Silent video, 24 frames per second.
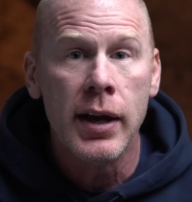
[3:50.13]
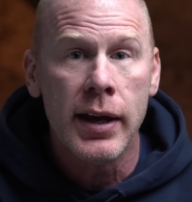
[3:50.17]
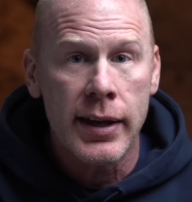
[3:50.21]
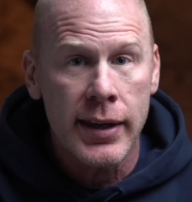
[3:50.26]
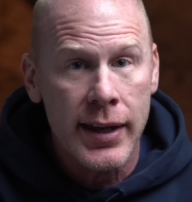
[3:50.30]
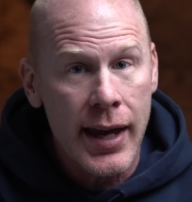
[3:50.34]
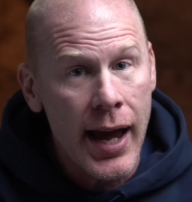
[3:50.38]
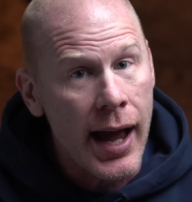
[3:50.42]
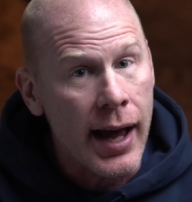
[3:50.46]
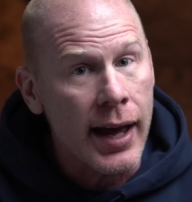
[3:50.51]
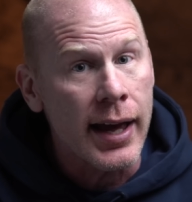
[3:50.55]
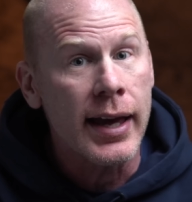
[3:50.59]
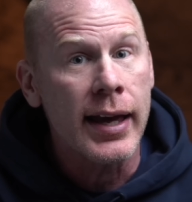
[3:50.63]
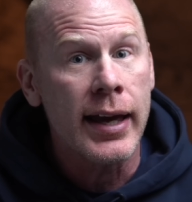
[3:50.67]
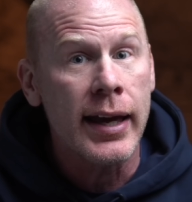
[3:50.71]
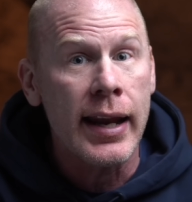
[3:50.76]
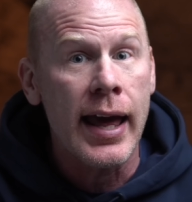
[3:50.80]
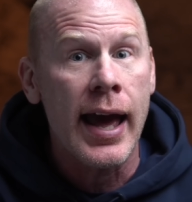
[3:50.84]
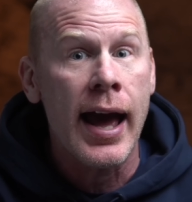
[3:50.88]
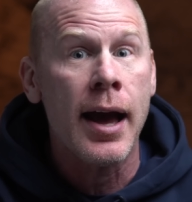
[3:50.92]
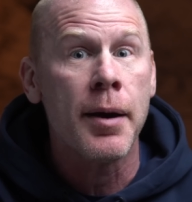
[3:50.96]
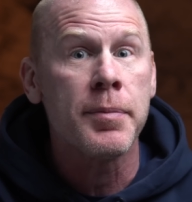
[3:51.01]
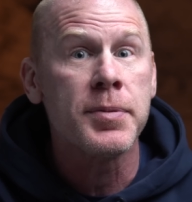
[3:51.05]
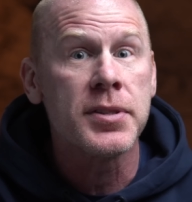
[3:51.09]
Yeah, it
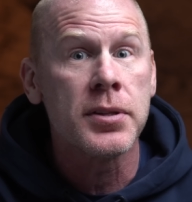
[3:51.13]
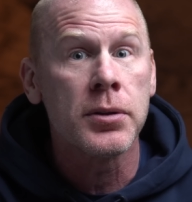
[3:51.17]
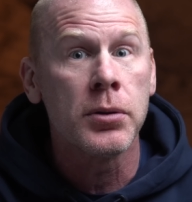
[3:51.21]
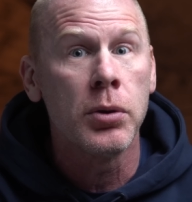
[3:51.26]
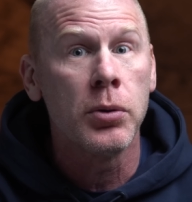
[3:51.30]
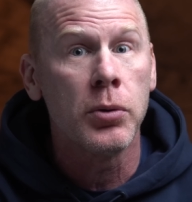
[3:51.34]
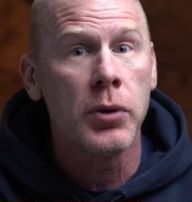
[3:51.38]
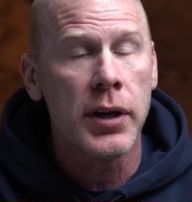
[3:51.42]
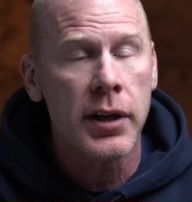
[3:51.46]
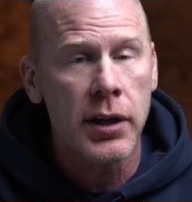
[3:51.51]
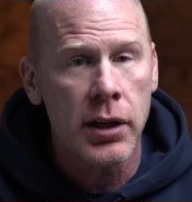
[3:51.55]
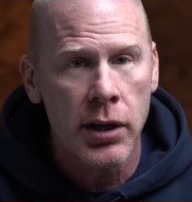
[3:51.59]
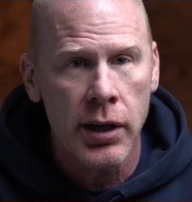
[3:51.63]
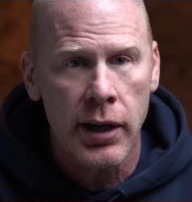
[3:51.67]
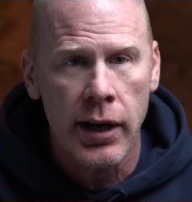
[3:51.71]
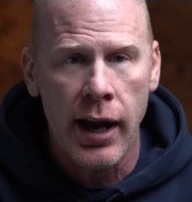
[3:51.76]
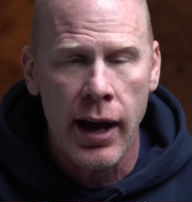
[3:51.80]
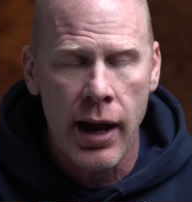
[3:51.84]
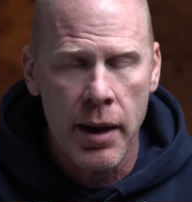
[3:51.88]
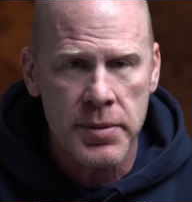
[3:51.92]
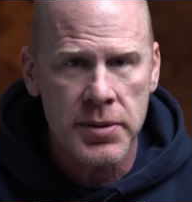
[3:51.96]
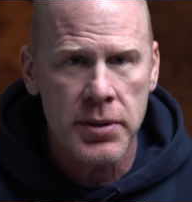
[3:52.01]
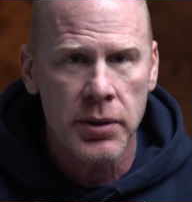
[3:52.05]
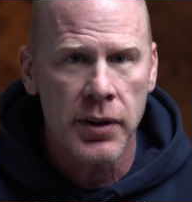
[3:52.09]
absolutely could.
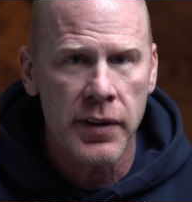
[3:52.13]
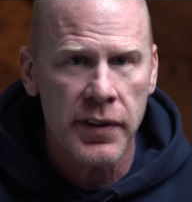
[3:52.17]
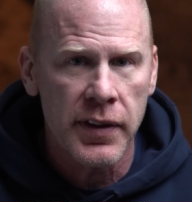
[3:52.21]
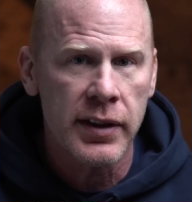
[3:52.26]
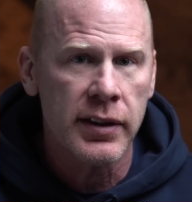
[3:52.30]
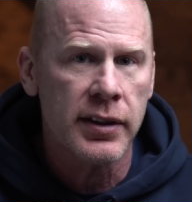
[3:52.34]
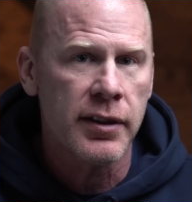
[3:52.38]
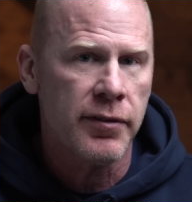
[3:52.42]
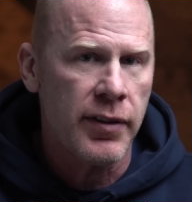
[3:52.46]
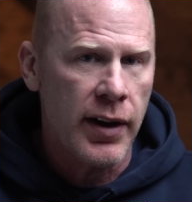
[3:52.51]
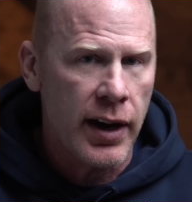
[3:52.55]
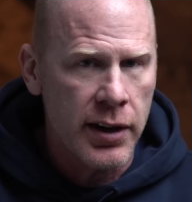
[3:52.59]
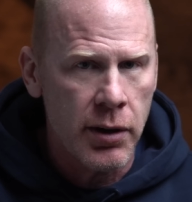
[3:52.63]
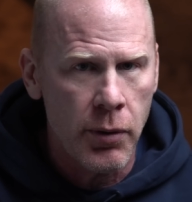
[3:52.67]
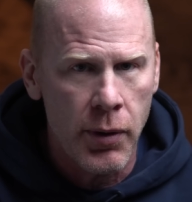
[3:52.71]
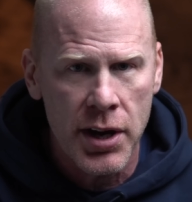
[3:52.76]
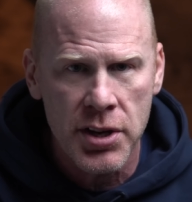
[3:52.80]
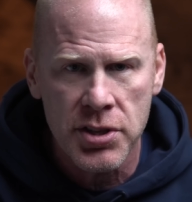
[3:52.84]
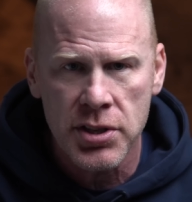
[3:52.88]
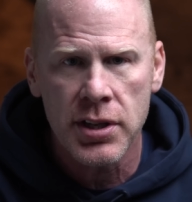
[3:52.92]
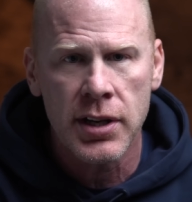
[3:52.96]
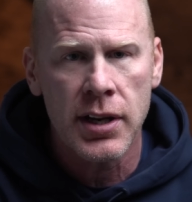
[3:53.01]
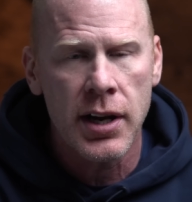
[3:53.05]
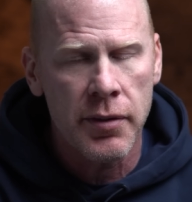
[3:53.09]
I absolutely think the
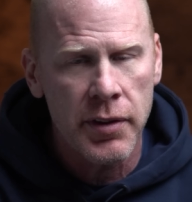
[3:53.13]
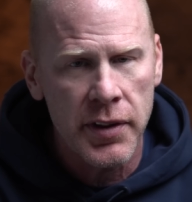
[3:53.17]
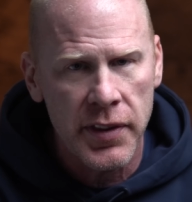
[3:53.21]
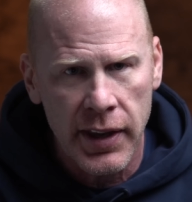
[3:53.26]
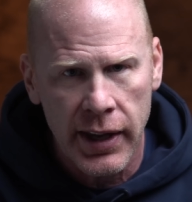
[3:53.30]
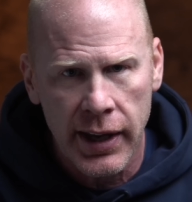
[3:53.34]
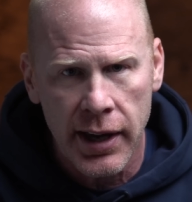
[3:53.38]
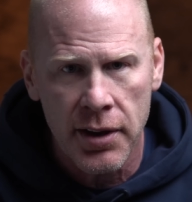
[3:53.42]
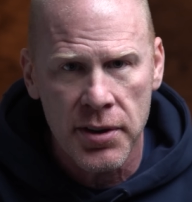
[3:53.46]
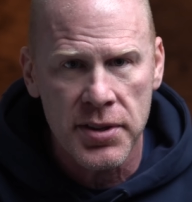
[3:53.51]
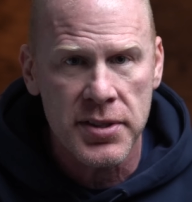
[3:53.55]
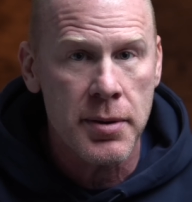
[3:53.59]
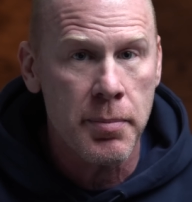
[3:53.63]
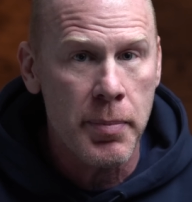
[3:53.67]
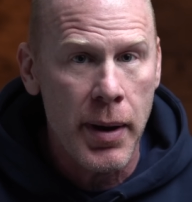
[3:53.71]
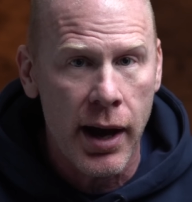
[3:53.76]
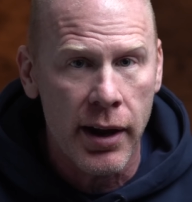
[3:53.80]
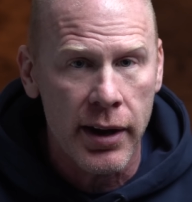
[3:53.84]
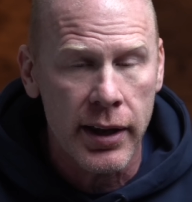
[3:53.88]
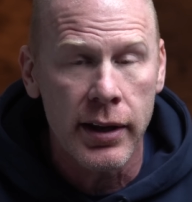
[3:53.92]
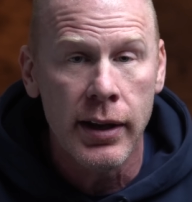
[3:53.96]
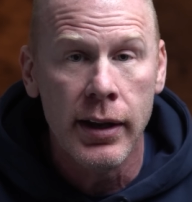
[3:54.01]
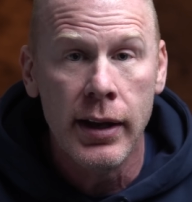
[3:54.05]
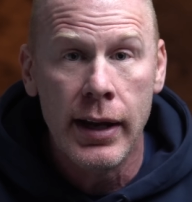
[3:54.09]
valuation and everything else
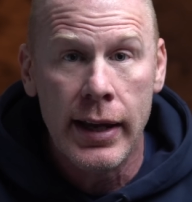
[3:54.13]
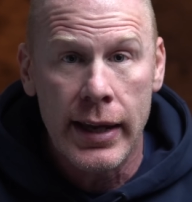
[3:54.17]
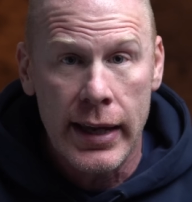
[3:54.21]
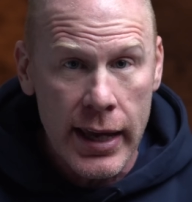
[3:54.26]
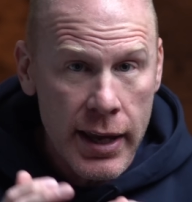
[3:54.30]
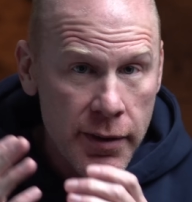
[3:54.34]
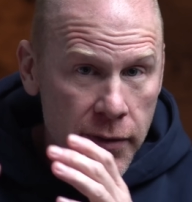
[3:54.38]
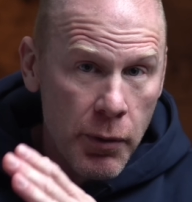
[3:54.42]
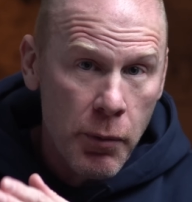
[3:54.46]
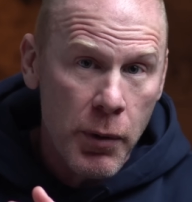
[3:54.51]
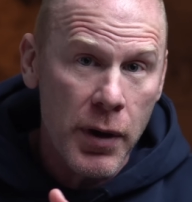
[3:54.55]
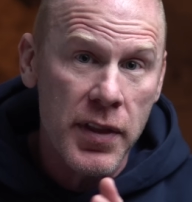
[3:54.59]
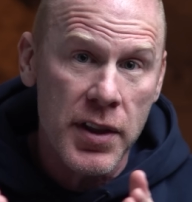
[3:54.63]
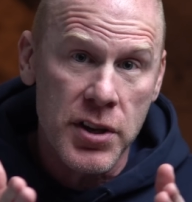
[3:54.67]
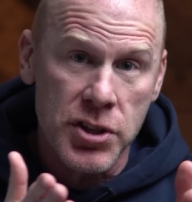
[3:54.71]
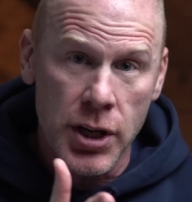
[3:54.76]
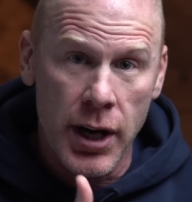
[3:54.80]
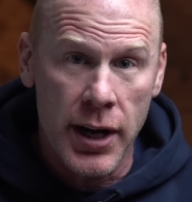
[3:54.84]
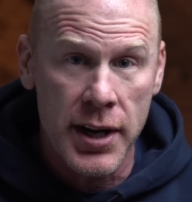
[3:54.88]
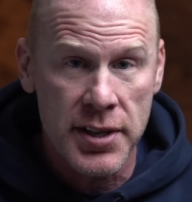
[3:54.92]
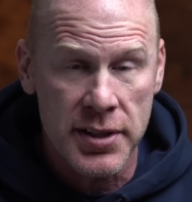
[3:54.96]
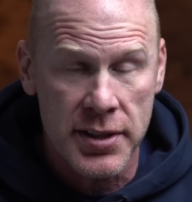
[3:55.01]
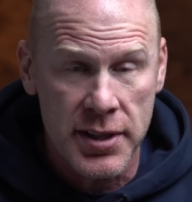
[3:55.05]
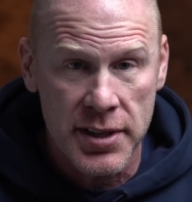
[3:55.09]
about it, even with the
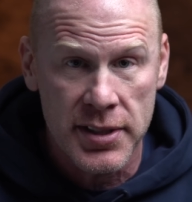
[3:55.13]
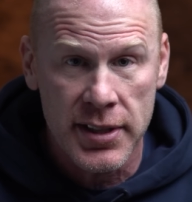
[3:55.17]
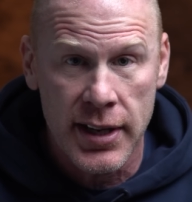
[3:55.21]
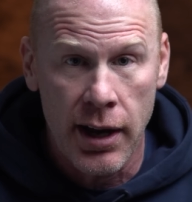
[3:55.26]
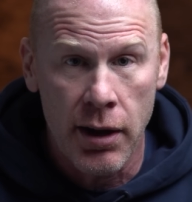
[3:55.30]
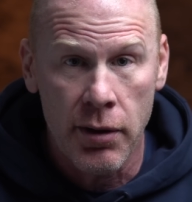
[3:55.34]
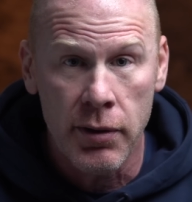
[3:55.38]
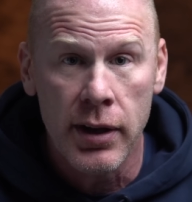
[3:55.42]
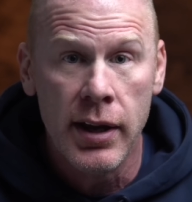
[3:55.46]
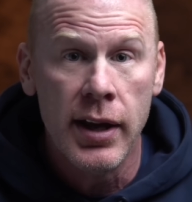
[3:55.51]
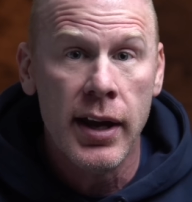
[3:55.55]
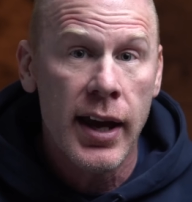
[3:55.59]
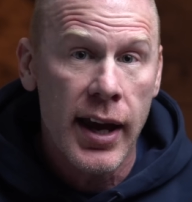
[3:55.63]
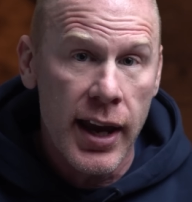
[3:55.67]
Chinese discount,